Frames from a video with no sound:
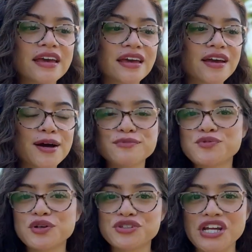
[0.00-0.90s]
comes
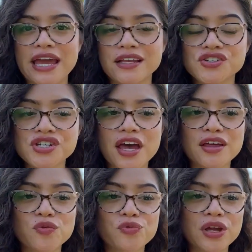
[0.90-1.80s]
real change
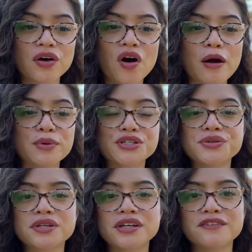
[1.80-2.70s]
and real
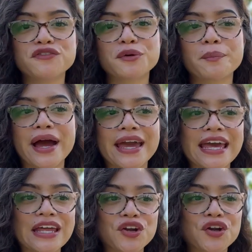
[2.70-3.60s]
opportunity for my
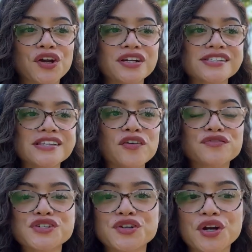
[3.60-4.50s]
inner
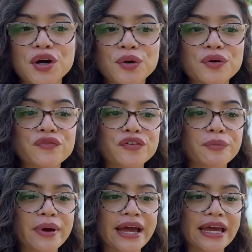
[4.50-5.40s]
self to grow,
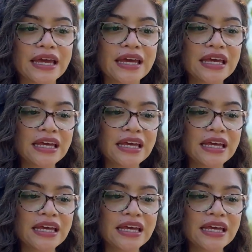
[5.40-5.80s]
for my